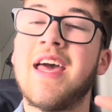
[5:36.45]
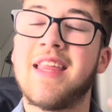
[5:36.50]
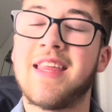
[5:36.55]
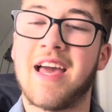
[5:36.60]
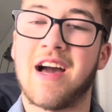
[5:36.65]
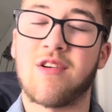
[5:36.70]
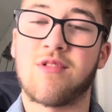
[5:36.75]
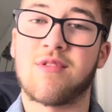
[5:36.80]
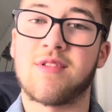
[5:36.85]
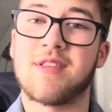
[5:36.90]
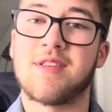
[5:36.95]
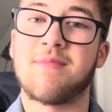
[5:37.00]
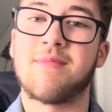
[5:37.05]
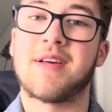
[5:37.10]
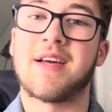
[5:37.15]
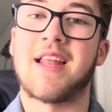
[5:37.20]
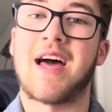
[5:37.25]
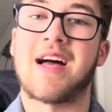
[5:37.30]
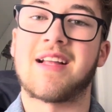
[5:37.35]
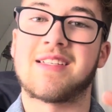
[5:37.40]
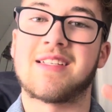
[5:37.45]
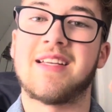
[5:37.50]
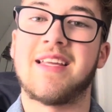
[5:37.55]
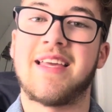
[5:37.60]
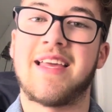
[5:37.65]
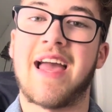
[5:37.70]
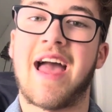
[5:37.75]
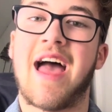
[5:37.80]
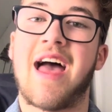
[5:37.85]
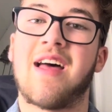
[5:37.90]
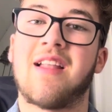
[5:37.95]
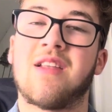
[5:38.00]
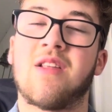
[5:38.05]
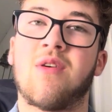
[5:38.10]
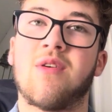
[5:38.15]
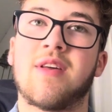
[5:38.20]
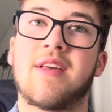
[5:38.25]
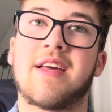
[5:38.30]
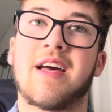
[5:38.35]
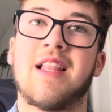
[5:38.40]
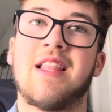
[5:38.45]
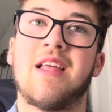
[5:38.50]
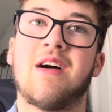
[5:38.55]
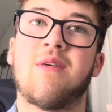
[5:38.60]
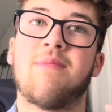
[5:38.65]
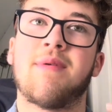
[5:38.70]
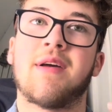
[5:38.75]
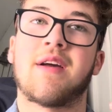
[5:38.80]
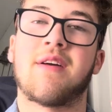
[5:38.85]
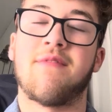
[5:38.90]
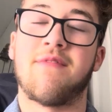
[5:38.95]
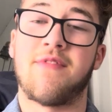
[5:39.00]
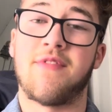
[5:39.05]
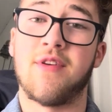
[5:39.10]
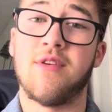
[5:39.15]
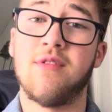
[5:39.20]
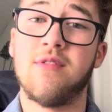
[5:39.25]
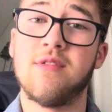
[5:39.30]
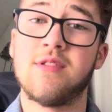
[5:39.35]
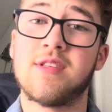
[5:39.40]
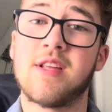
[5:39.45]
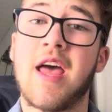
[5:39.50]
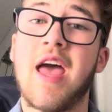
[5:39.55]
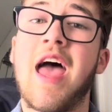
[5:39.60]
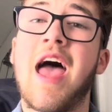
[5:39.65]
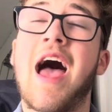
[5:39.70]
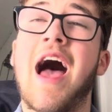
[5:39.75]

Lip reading: the algorithm can actually get like a little bit confused.